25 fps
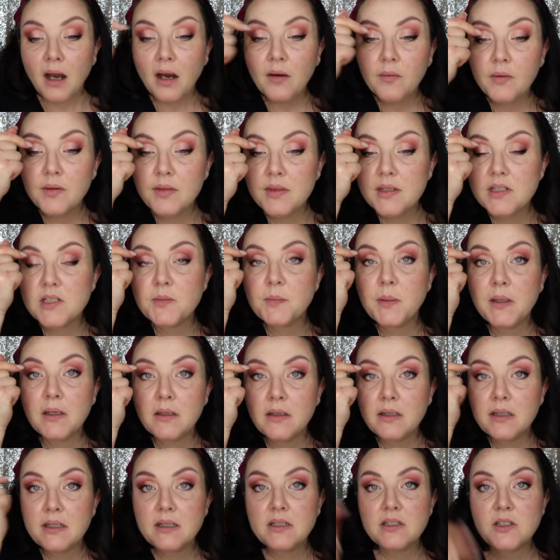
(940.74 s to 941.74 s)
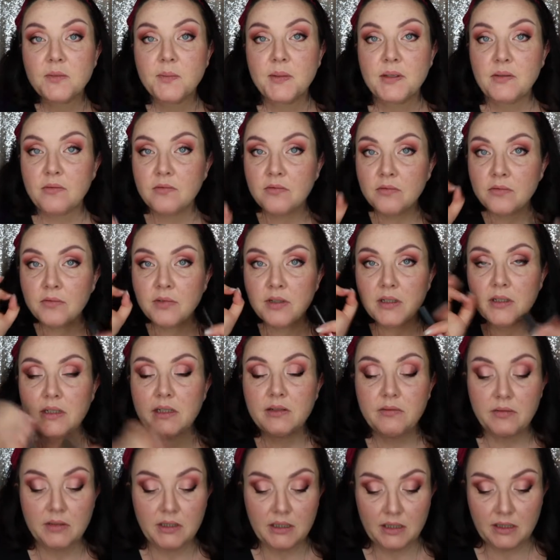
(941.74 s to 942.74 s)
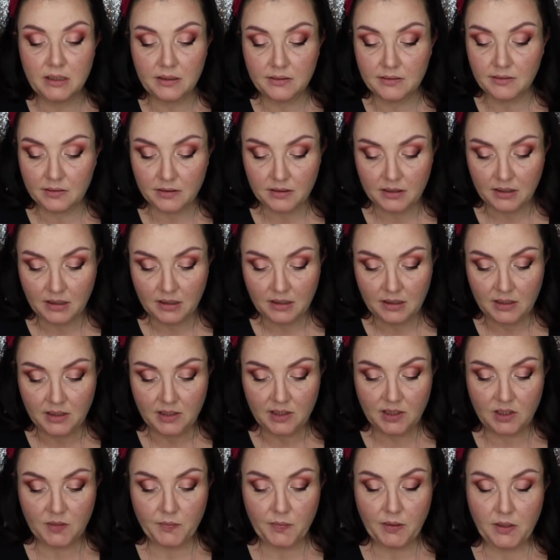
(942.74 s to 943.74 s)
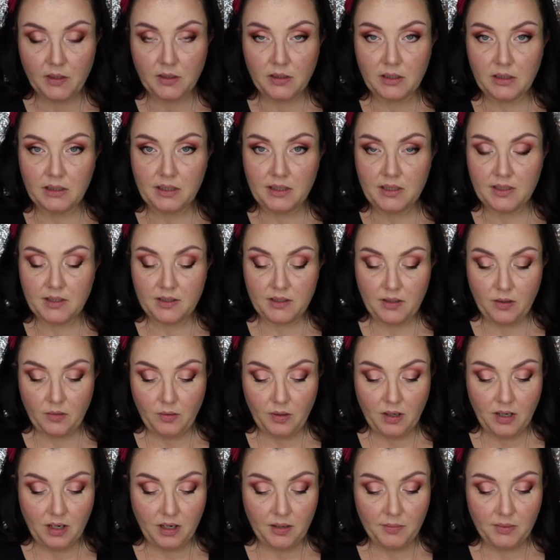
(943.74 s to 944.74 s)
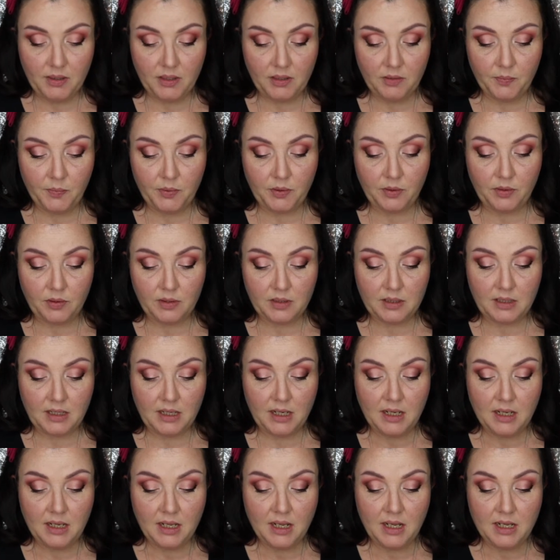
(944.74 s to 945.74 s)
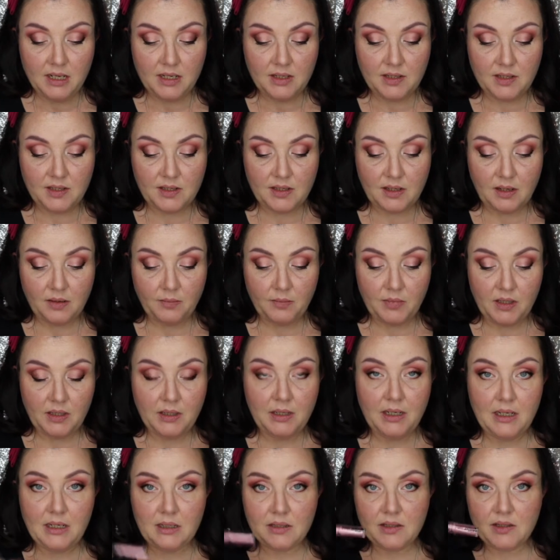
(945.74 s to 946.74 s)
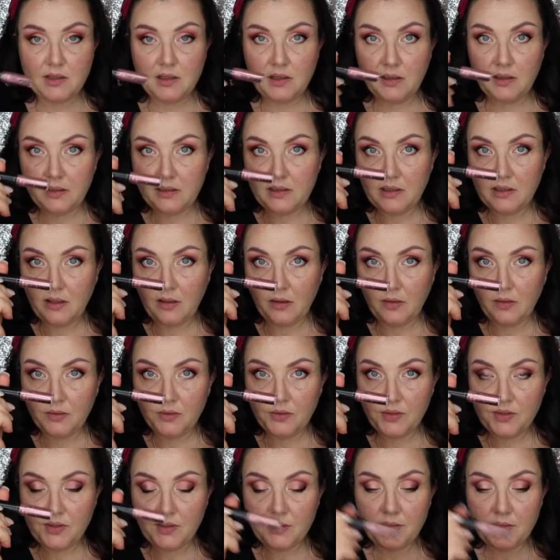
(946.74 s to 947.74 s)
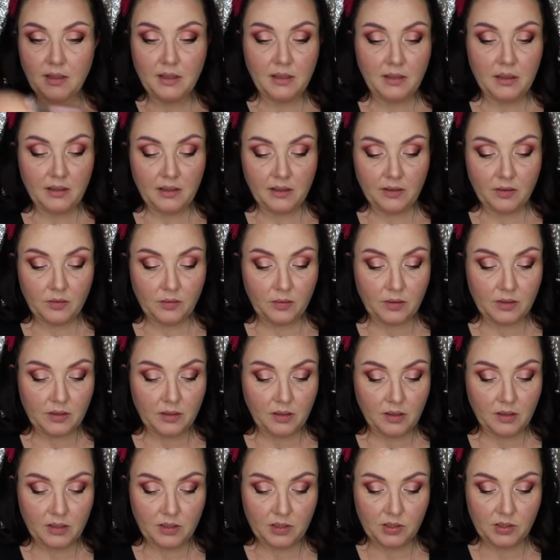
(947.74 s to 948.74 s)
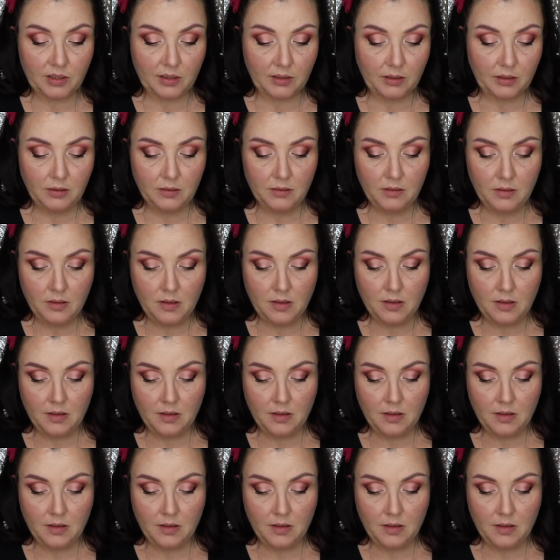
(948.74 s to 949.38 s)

I want this part here to be really, really sparkly, so I'm going to put some NYX Glitter Goals liquid eyeshadow.